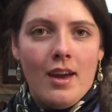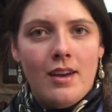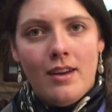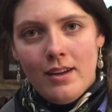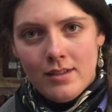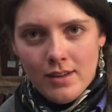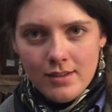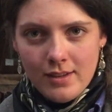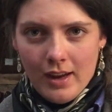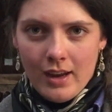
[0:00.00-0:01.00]
and an
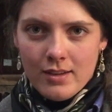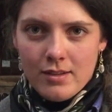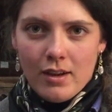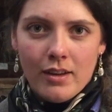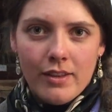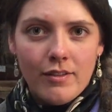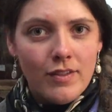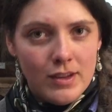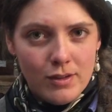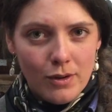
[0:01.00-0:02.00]
existing headstall that
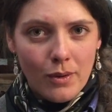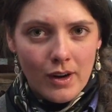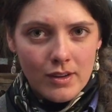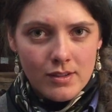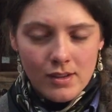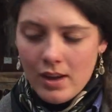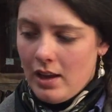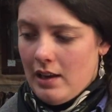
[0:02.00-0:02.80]
fits your horse.